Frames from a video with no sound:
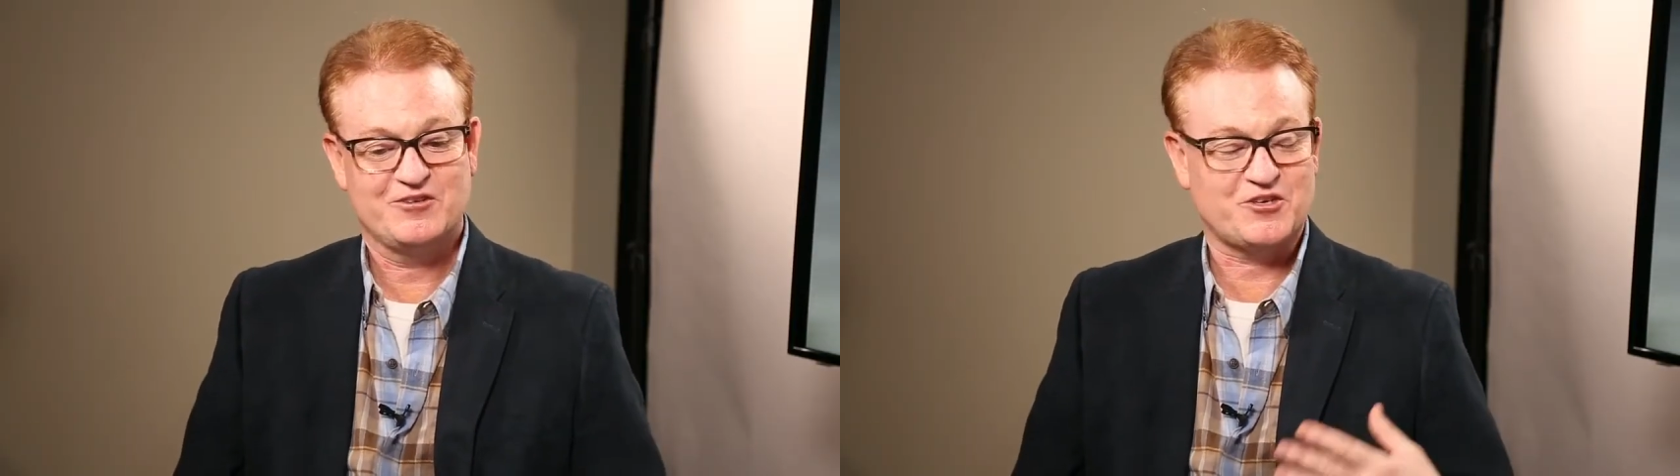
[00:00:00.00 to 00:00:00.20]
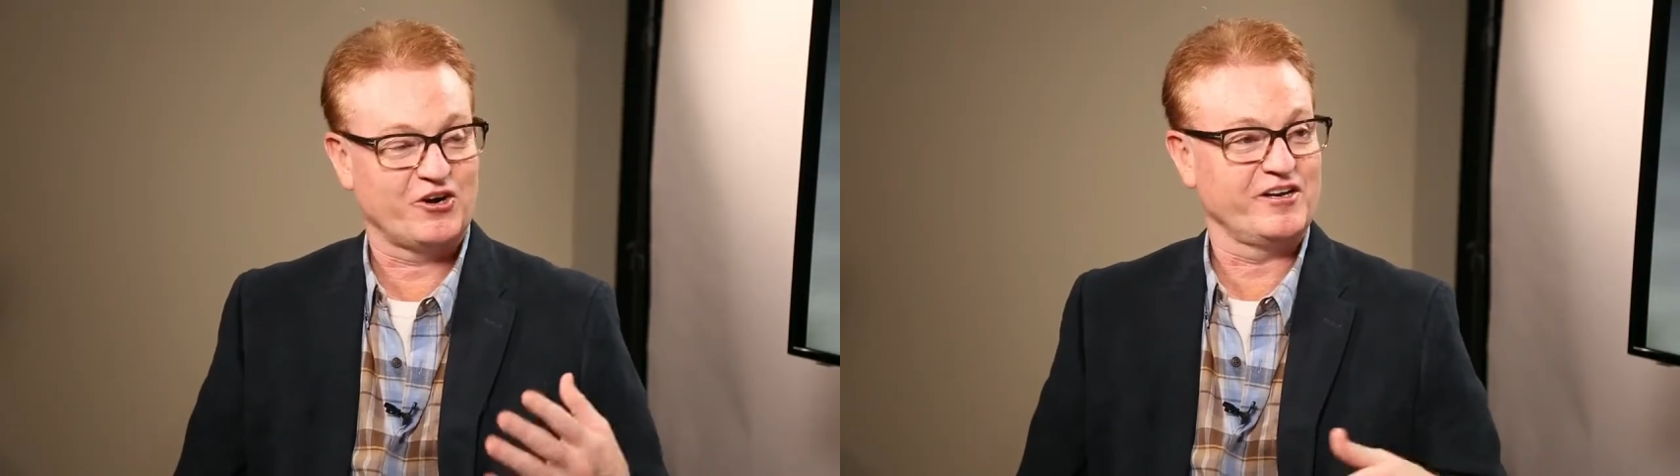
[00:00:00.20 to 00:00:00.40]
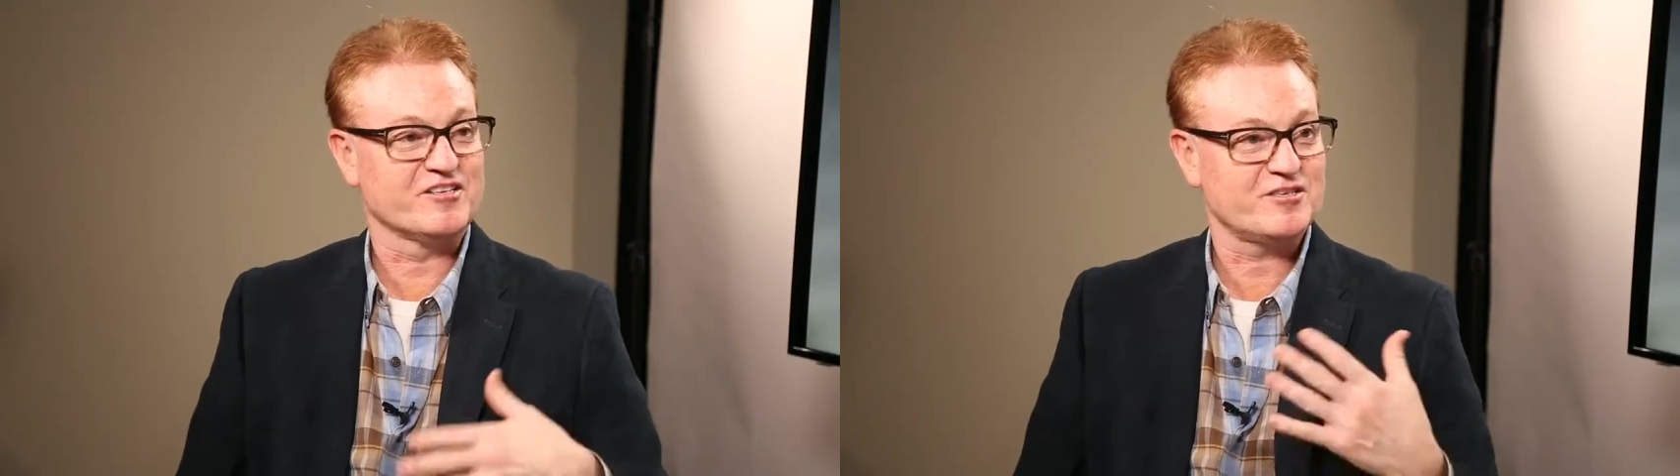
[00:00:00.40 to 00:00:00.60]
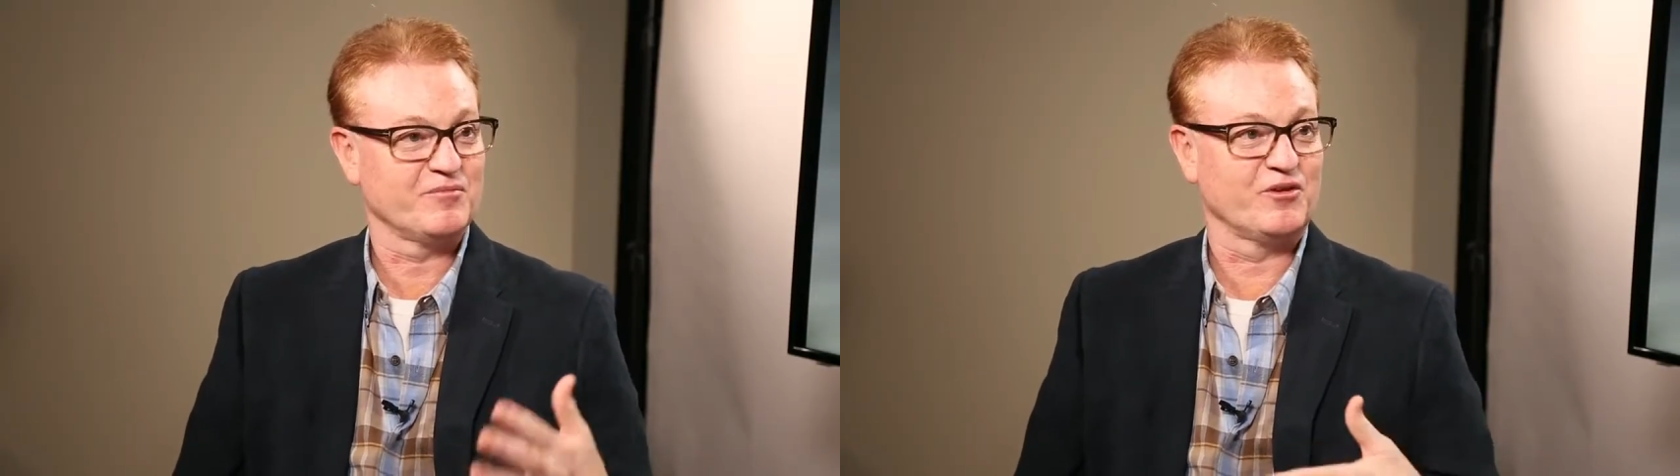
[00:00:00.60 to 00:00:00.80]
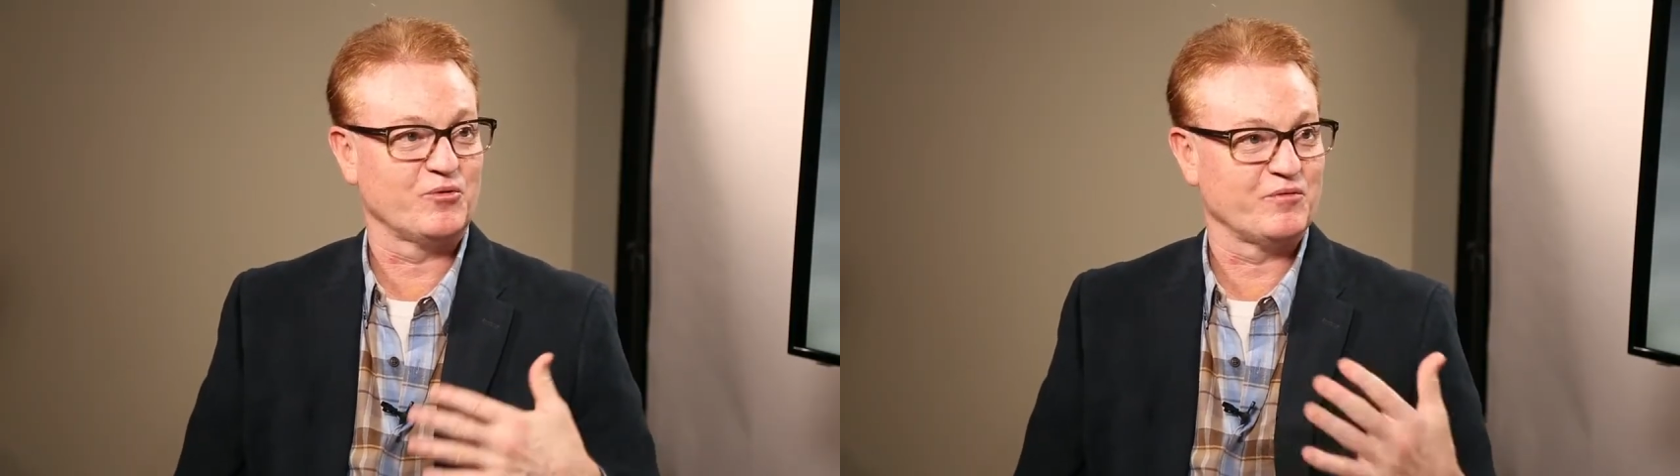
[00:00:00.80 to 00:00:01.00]
starting to get
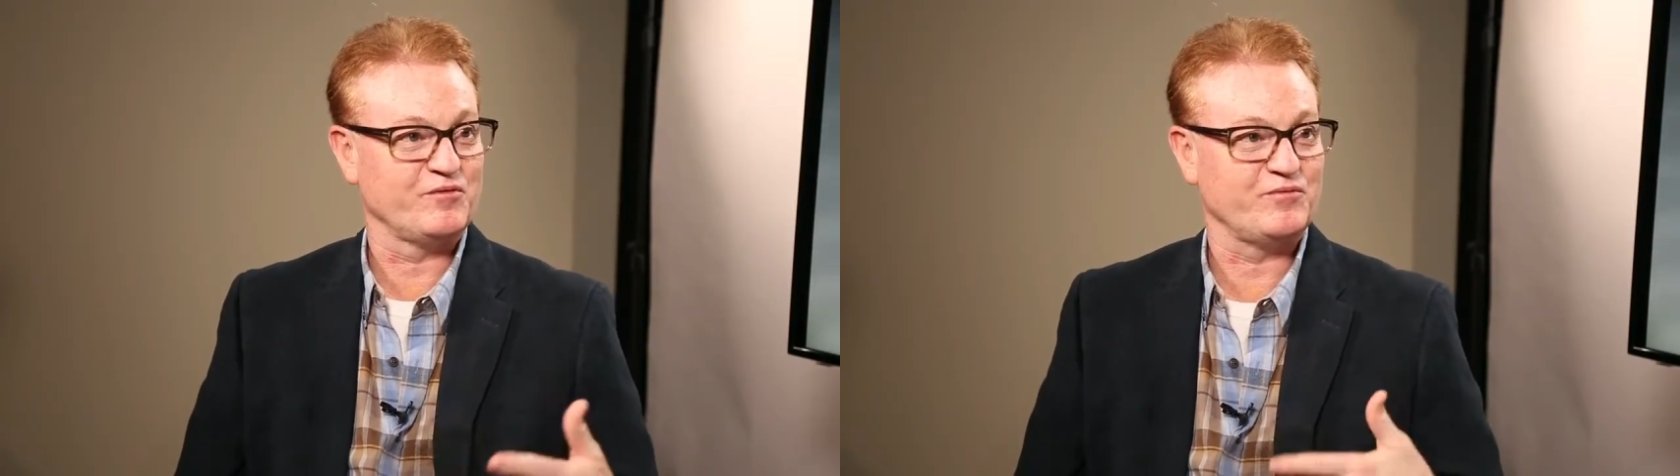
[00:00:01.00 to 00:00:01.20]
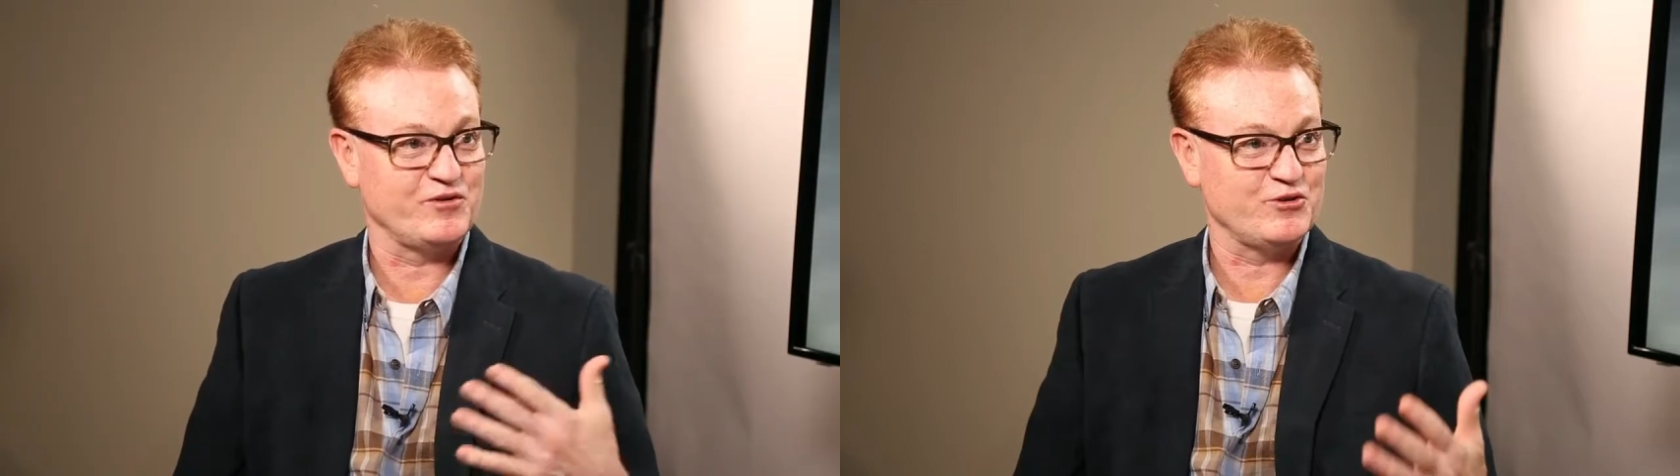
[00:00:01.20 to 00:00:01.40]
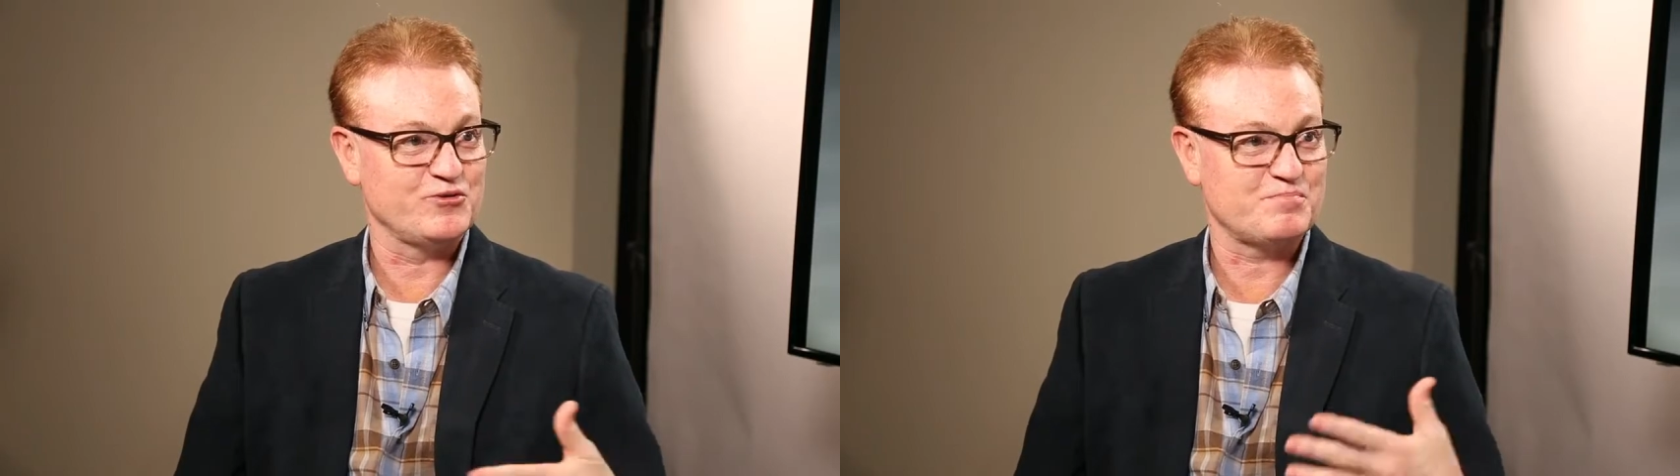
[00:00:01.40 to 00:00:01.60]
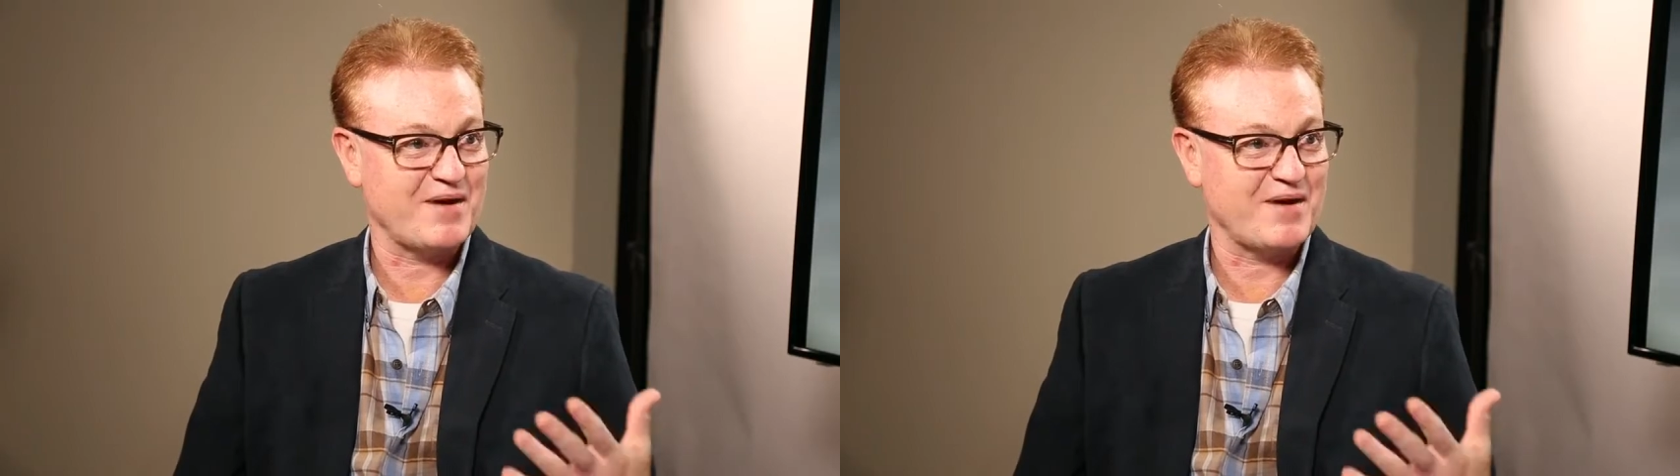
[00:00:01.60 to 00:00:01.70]
some of the reviews